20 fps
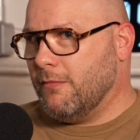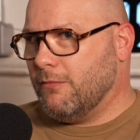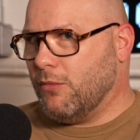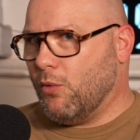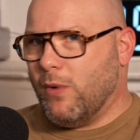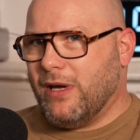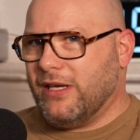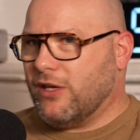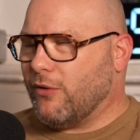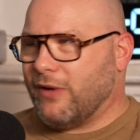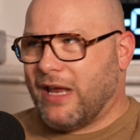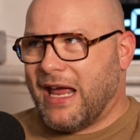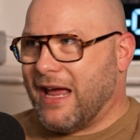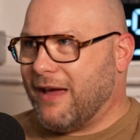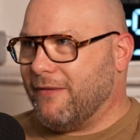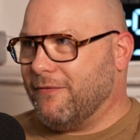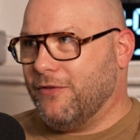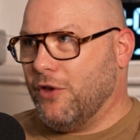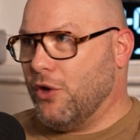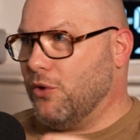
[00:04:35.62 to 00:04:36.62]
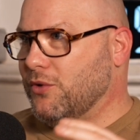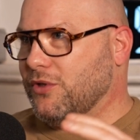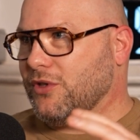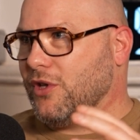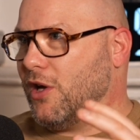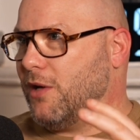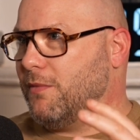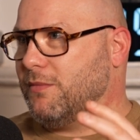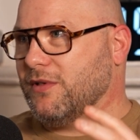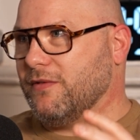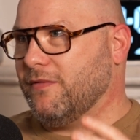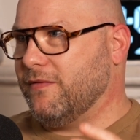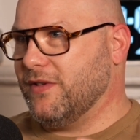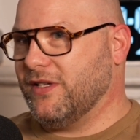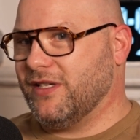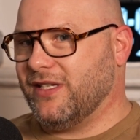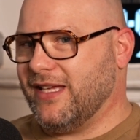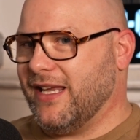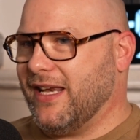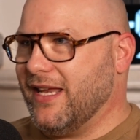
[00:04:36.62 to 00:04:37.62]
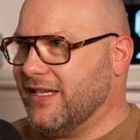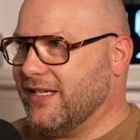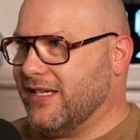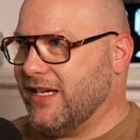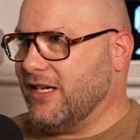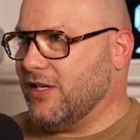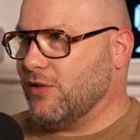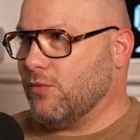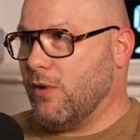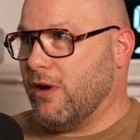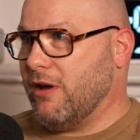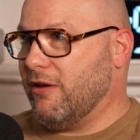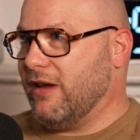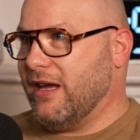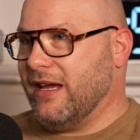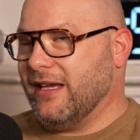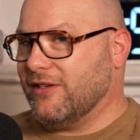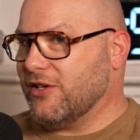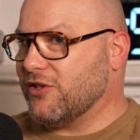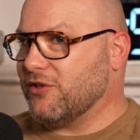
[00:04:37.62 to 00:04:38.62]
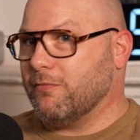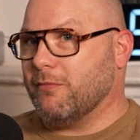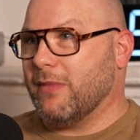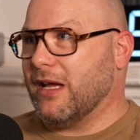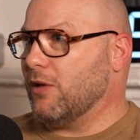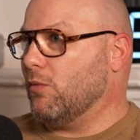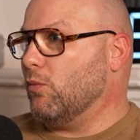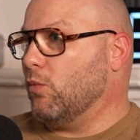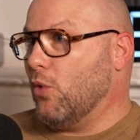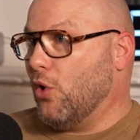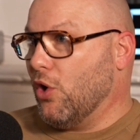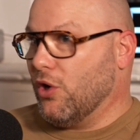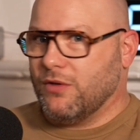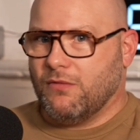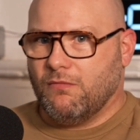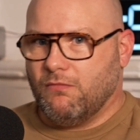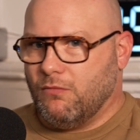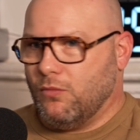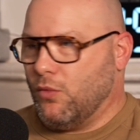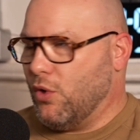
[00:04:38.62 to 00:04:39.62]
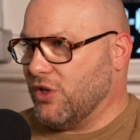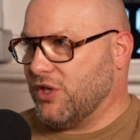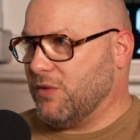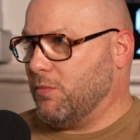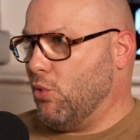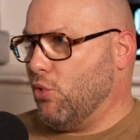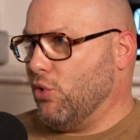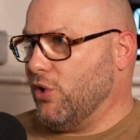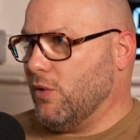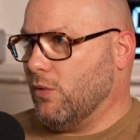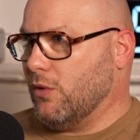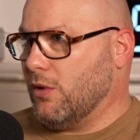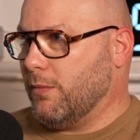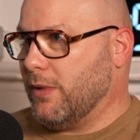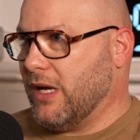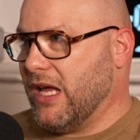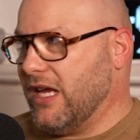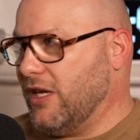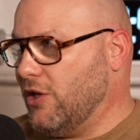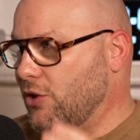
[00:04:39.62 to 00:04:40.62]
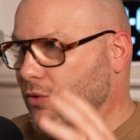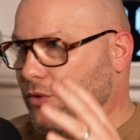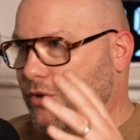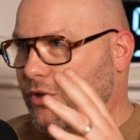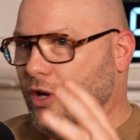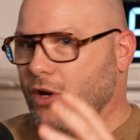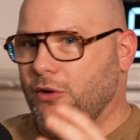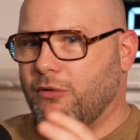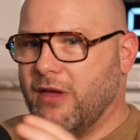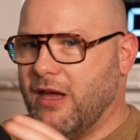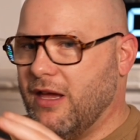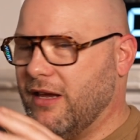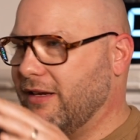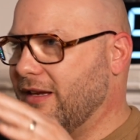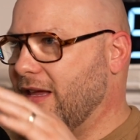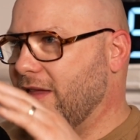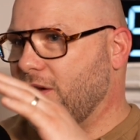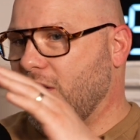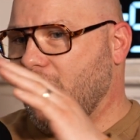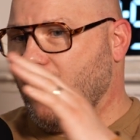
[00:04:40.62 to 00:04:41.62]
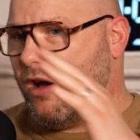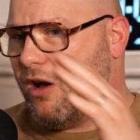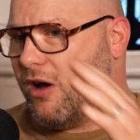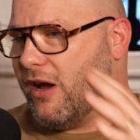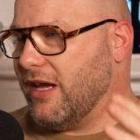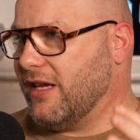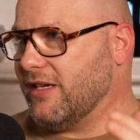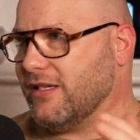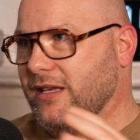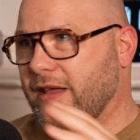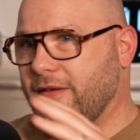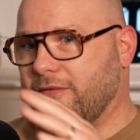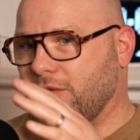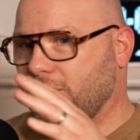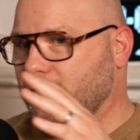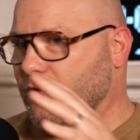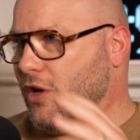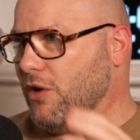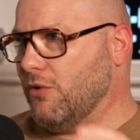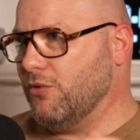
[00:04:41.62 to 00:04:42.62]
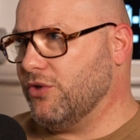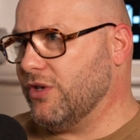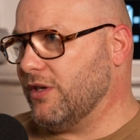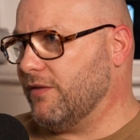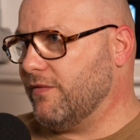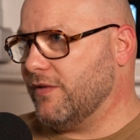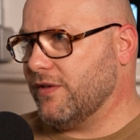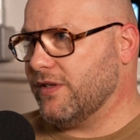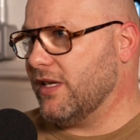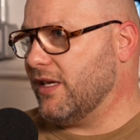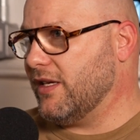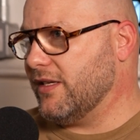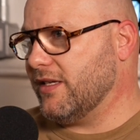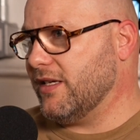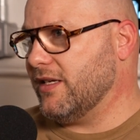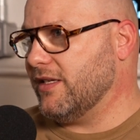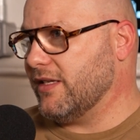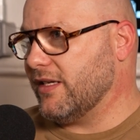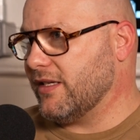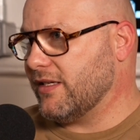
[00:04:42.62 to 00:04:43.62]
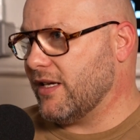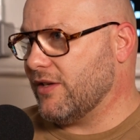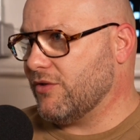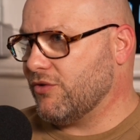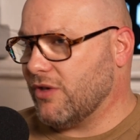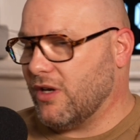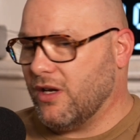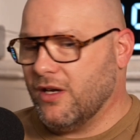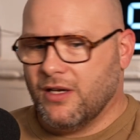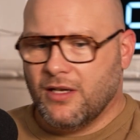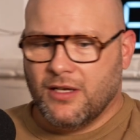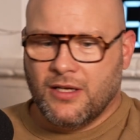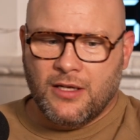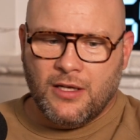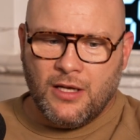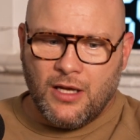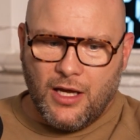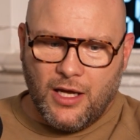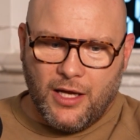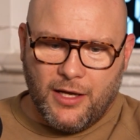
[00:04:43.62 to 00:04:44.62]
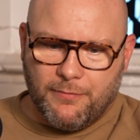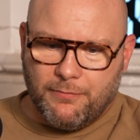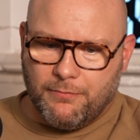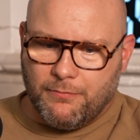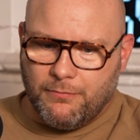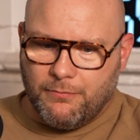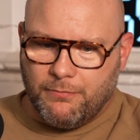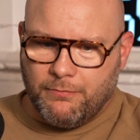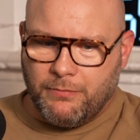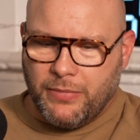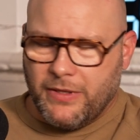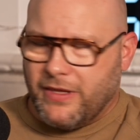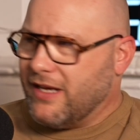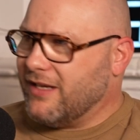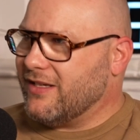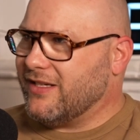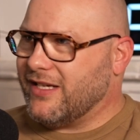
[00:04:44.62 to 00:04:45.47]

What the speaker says: But we don't have those types of facilities where it doesn't matter what what sport you want to play, you can go there and get the highest level of coaching, facilities, etc. But then a